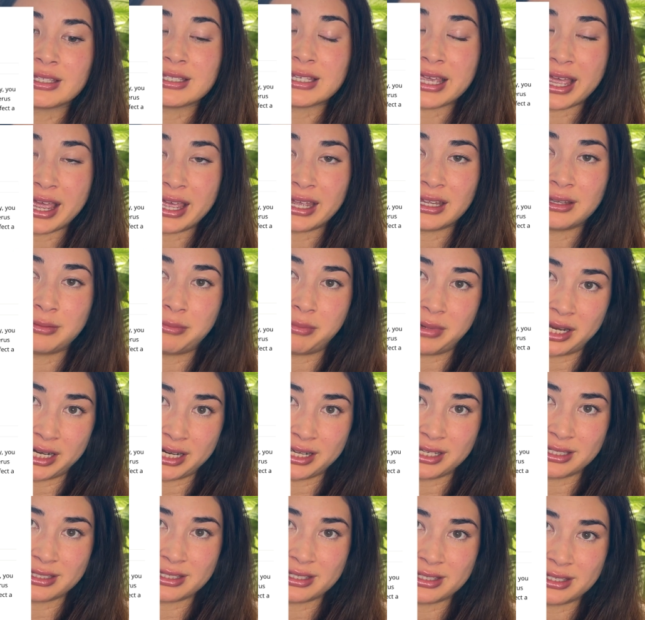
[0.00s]
10
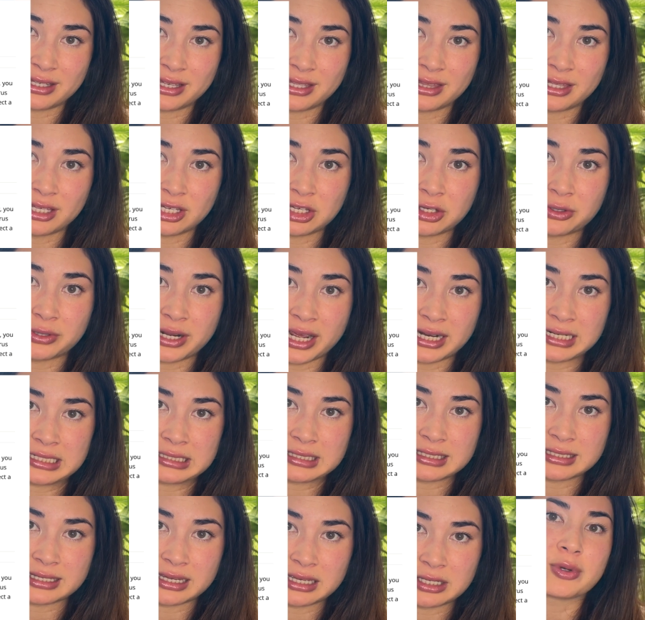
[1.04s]
minutes in the United
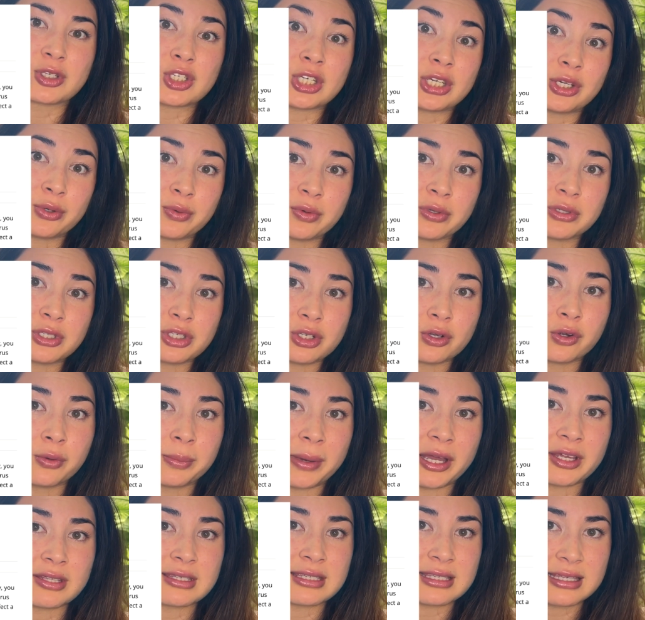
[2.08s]
States, which equals to
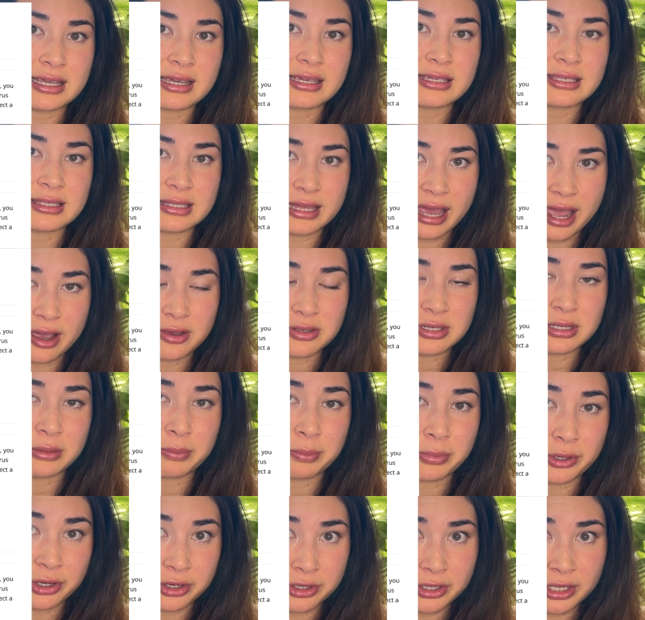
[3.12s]
about 6,000
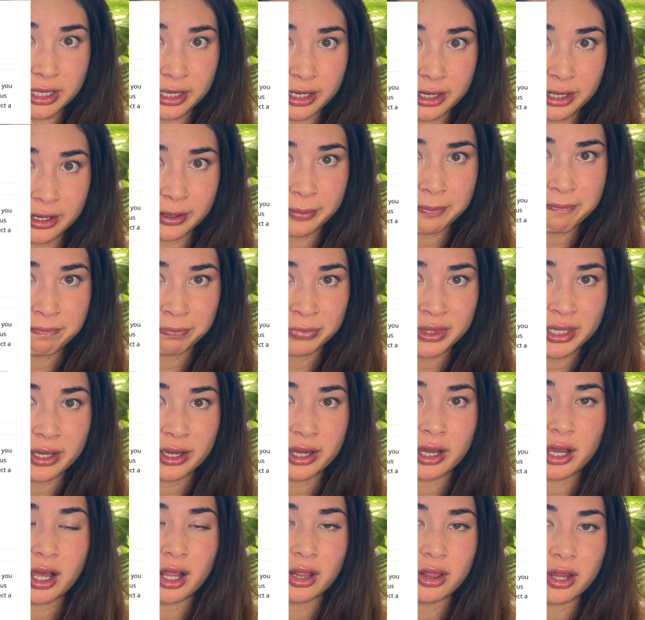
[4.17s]
per year.
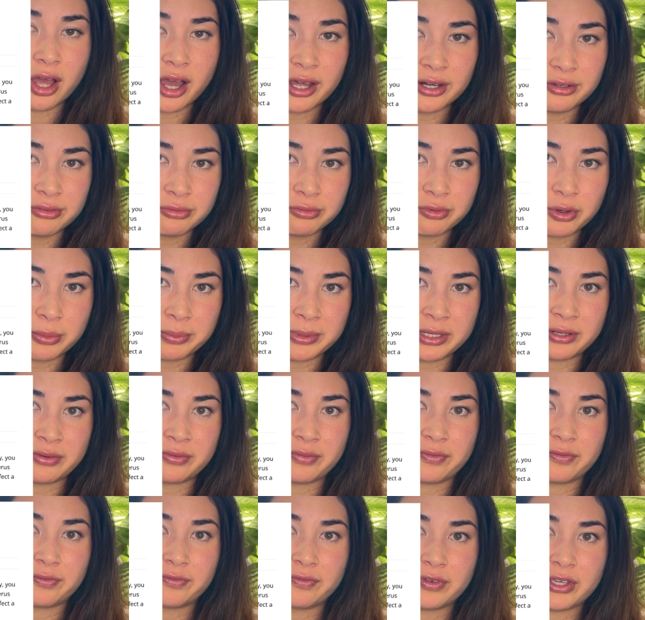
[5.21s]
A lot of women
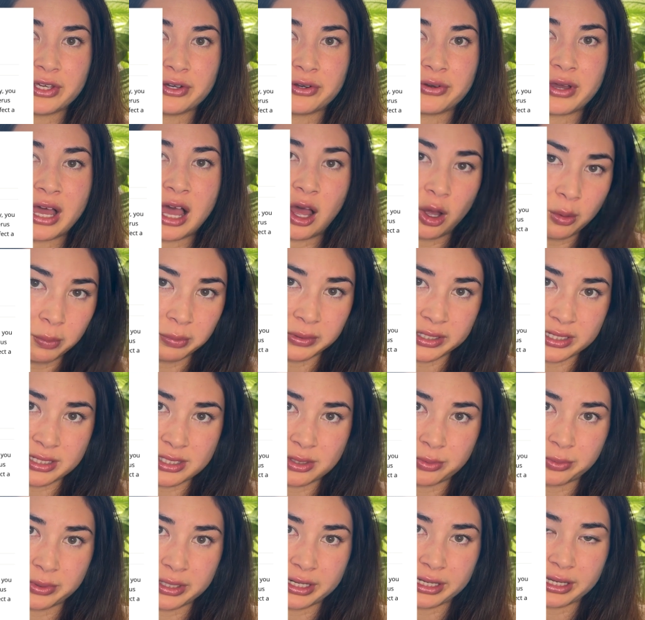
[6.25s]
feel helpless
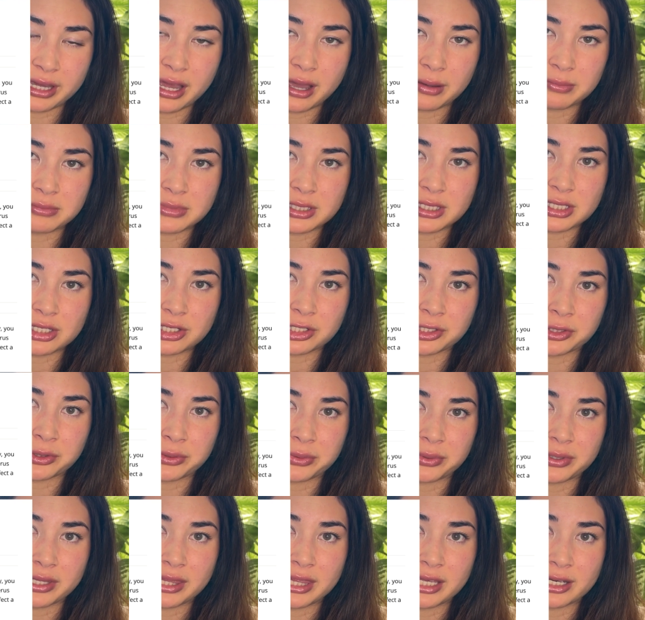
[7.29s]
when it comes to
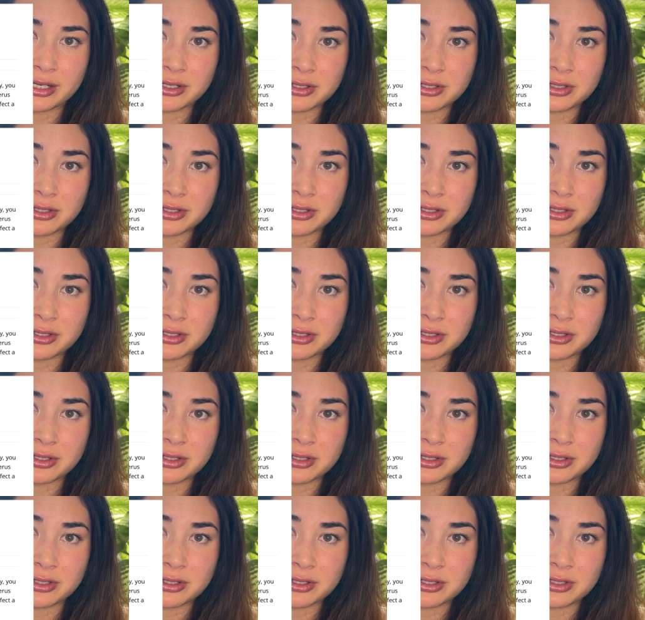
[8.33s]
their